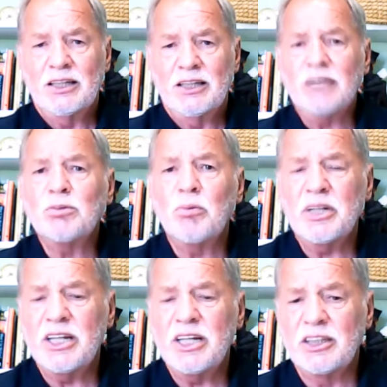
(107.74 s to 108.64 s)
That's what we
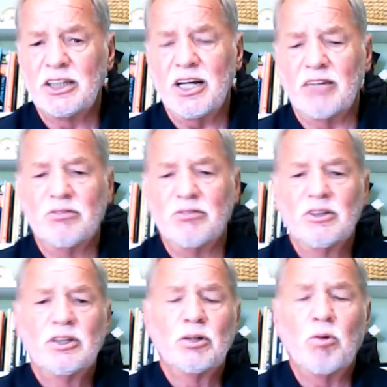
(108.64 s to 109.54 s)
need to live,
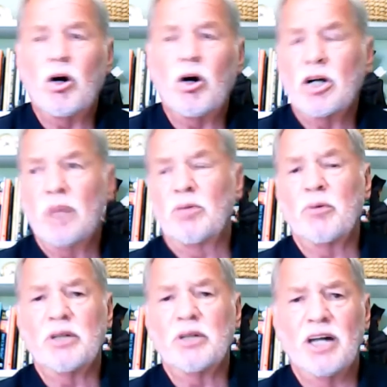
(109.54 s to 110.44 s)
to walk
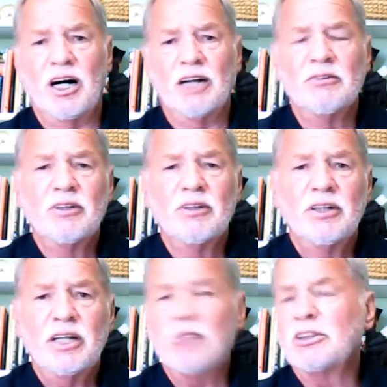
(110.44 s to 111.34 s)
humbly with God.
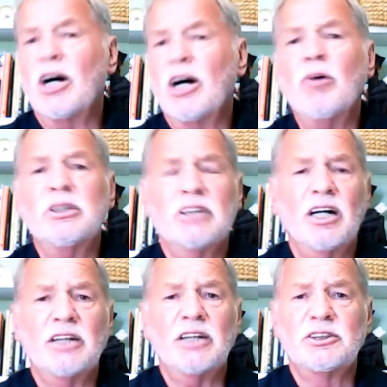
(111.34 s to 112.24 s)
It was always
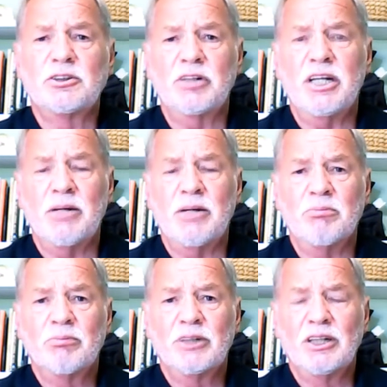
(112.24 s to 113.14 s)
God's
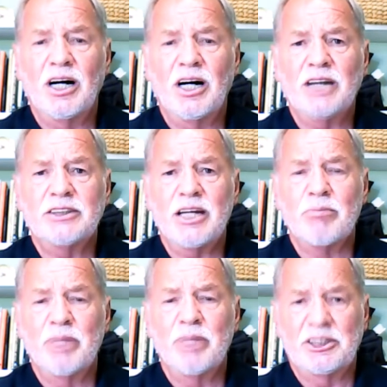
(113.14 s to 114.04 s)
dream, God's
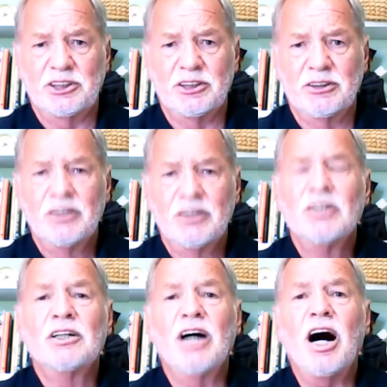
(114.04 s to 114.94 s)
ambition,
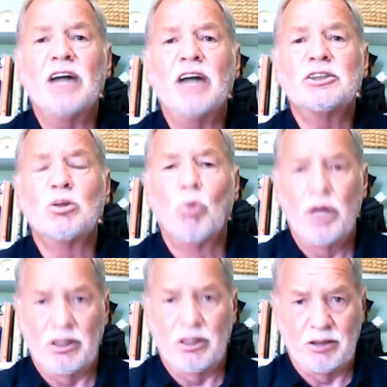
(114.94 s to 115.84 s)
God's
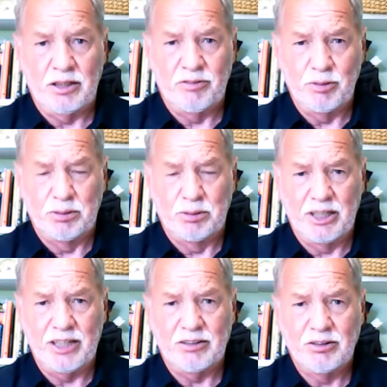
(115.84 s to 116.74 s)
will, if you
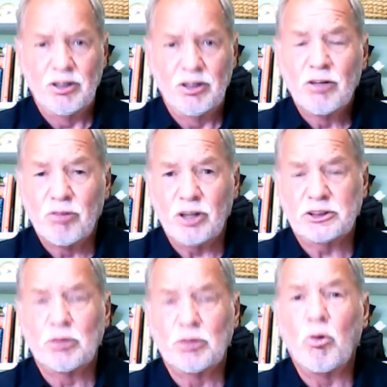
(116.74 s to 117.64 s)
please, for
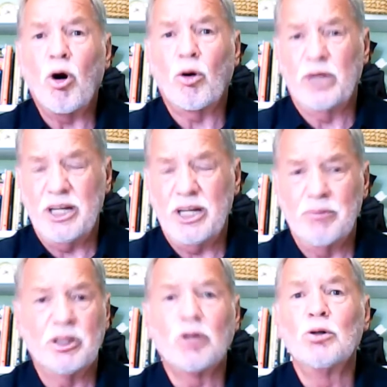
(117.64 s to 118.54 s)
us to walk with him
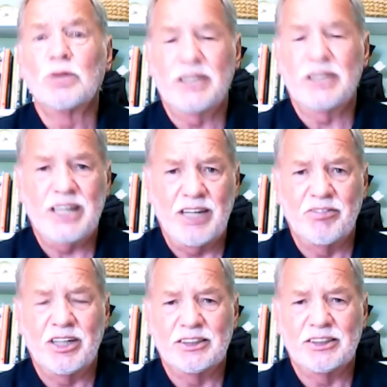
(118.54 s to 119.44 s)
in the cool of the
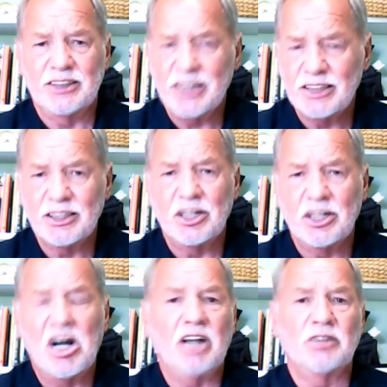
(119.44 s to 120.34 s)
evening as he did in the
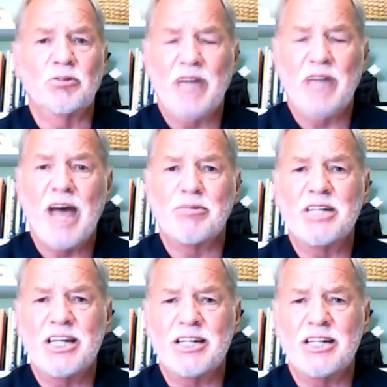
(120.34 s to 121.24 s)
garden with Adam and
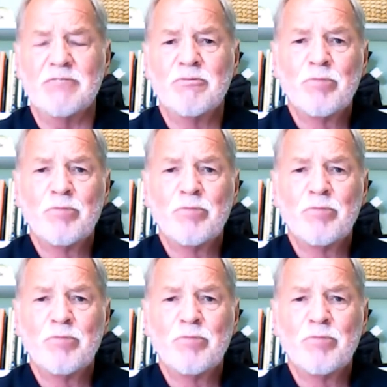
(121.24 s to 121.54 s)
Eve.